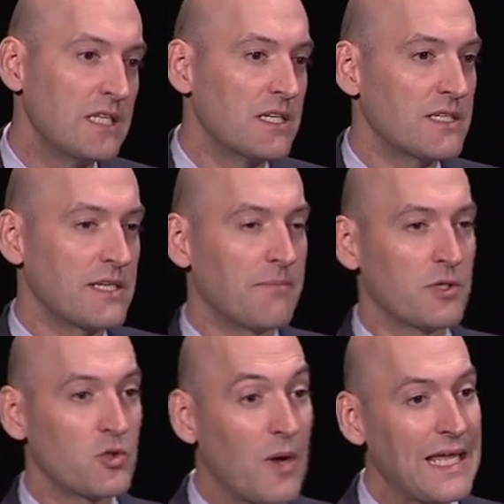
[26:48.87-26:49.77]
to December
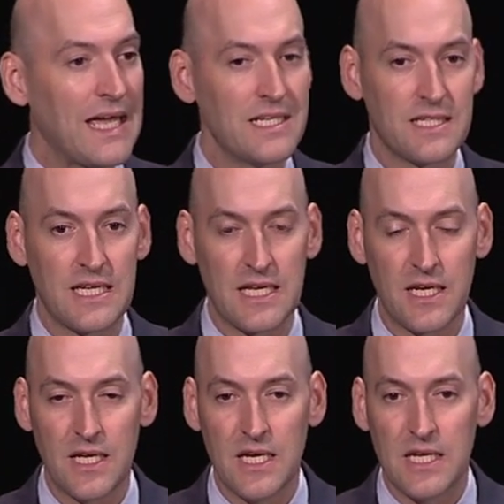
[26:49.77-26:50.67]
2018
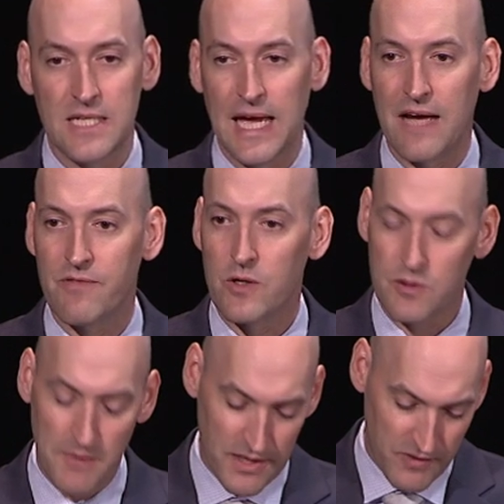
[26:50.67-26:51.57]
to have those
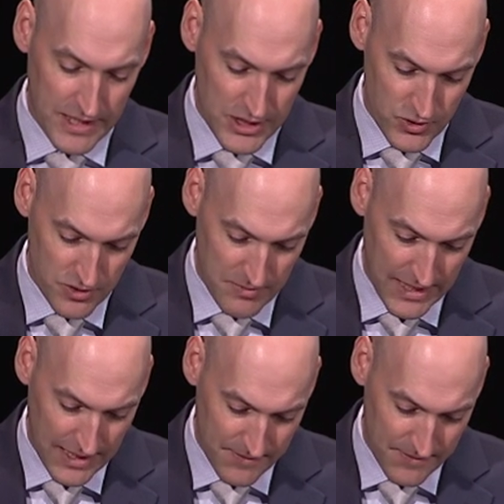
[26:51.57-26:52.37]
modifications made.